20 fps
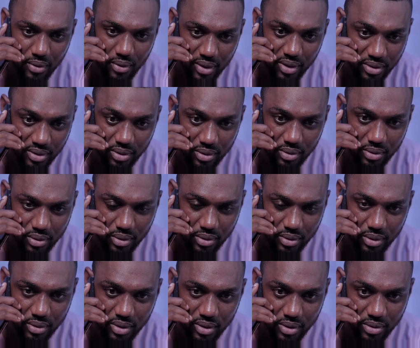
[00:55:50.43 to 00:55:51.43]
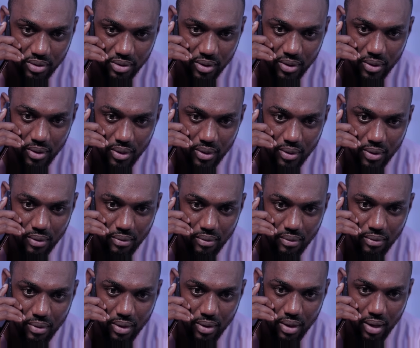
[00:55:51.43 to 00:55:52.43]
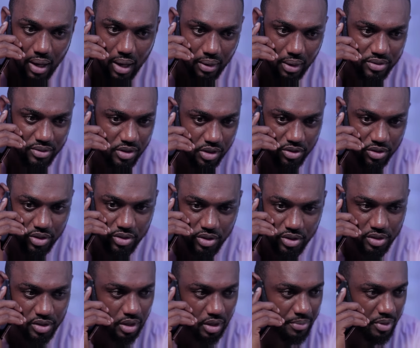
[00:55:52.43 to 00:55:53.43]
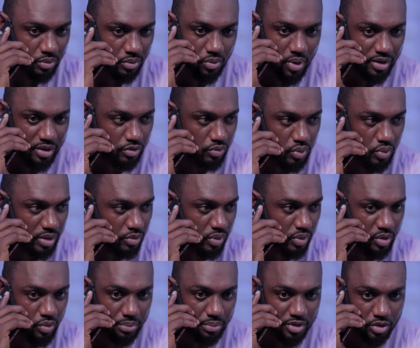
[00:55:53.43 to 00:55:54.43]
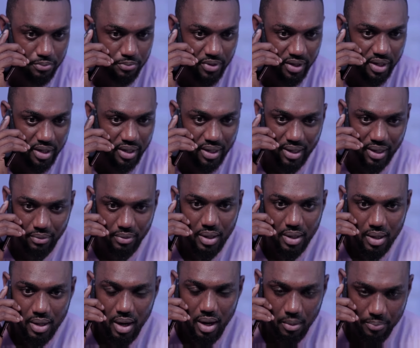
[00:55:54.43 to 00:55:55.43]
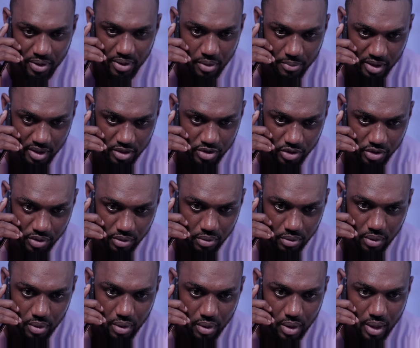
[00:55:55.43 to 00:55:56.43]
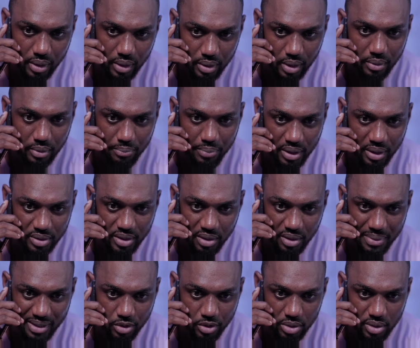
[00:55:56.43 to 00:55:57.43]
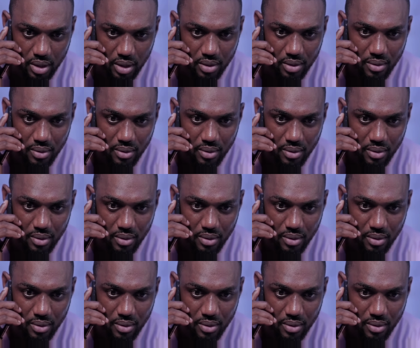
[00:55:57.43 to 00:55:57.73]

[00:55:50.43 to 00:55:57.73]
Yes, it is. Just tell me where you want me to bring it and I'll bring the money to you and take my daughter.